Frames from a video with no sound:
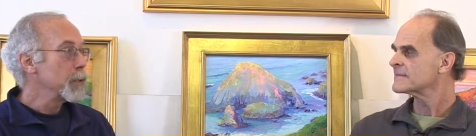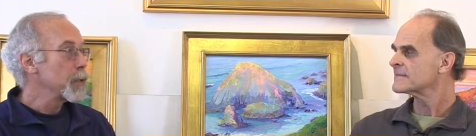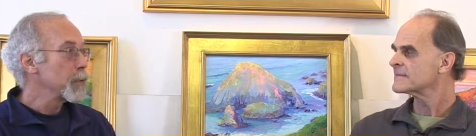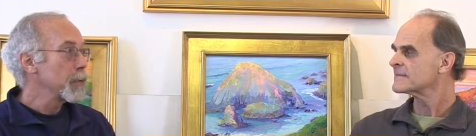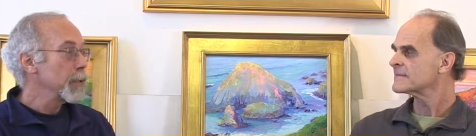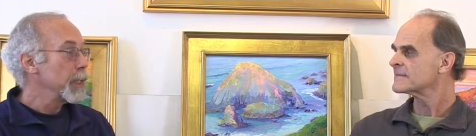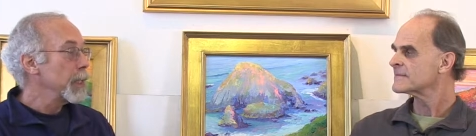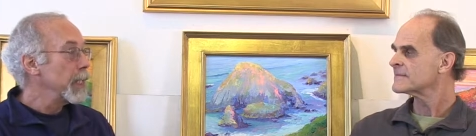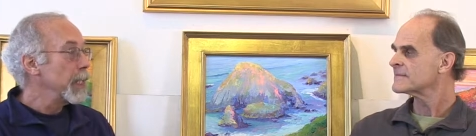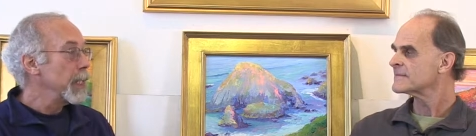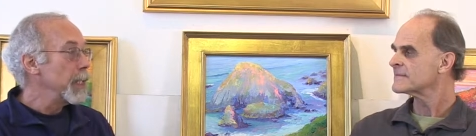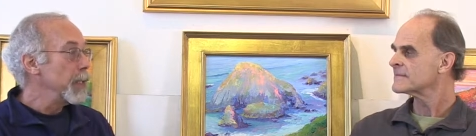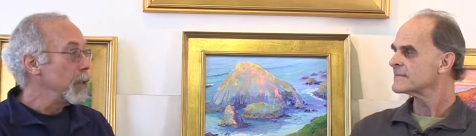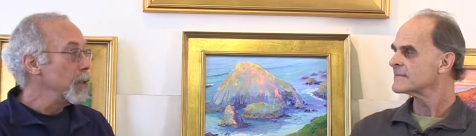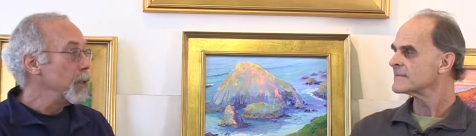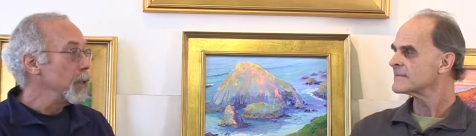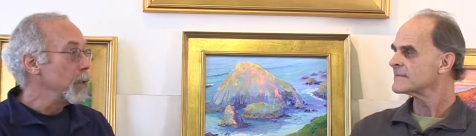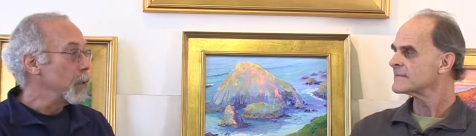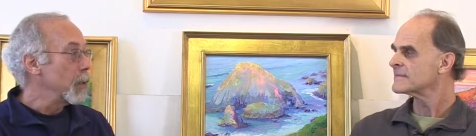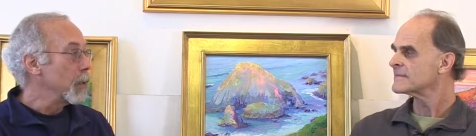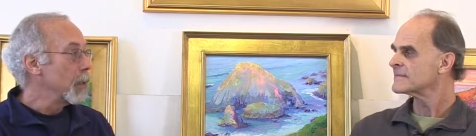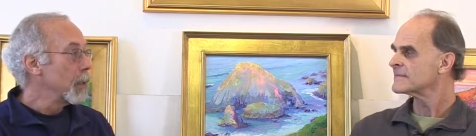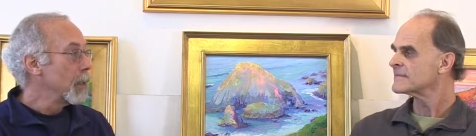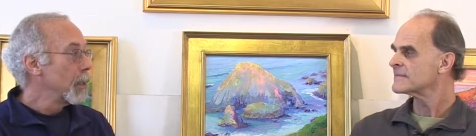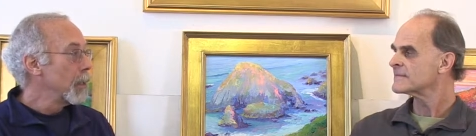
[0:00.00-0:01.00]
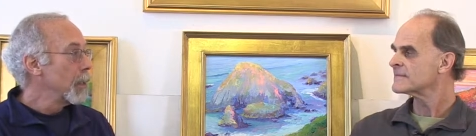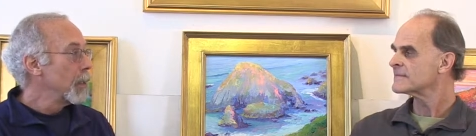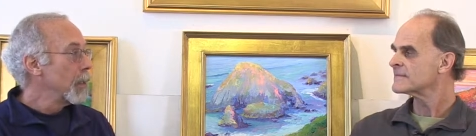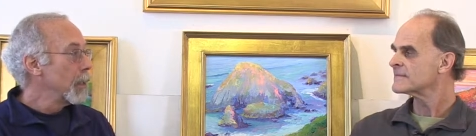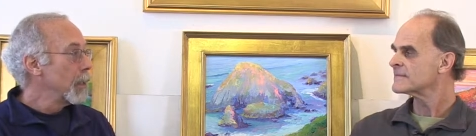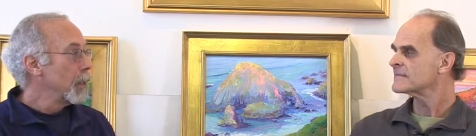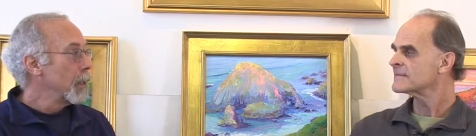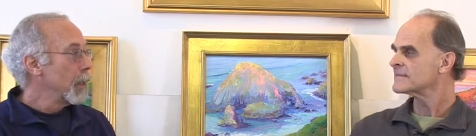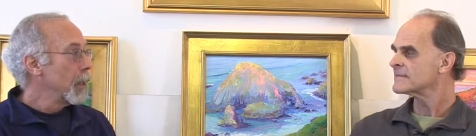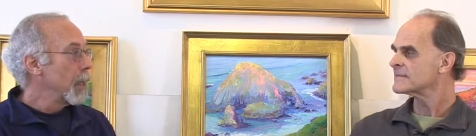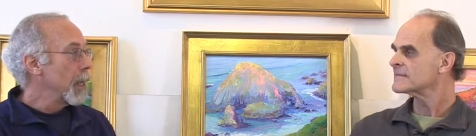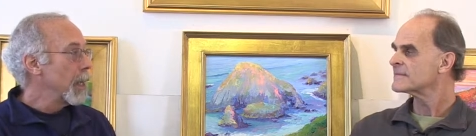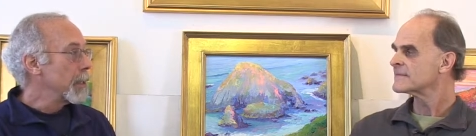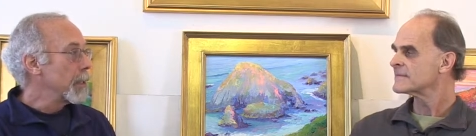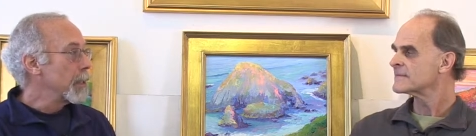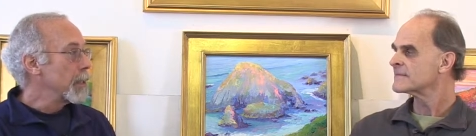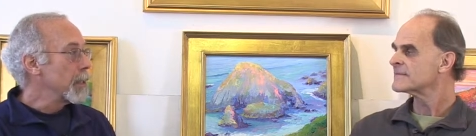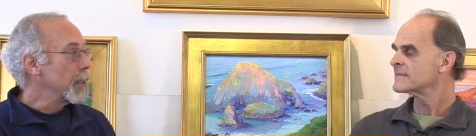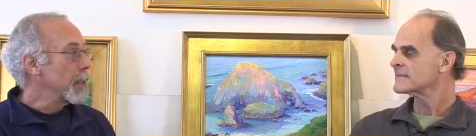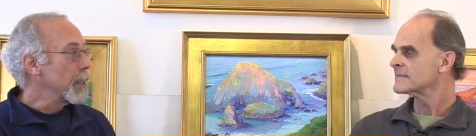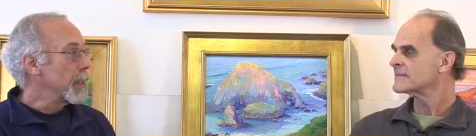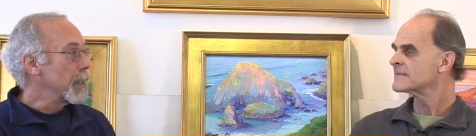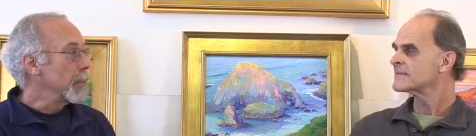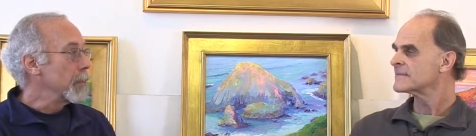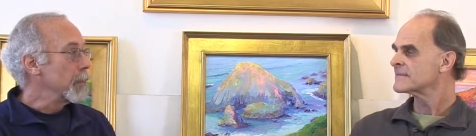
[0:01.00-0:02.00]
Speaker 1: was really new at the
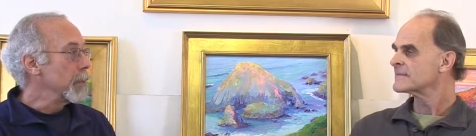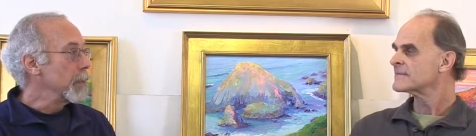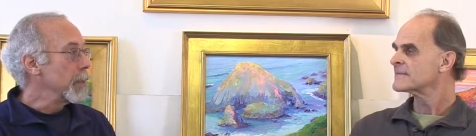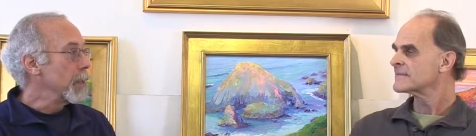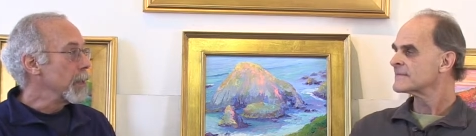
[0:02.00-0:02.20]
time.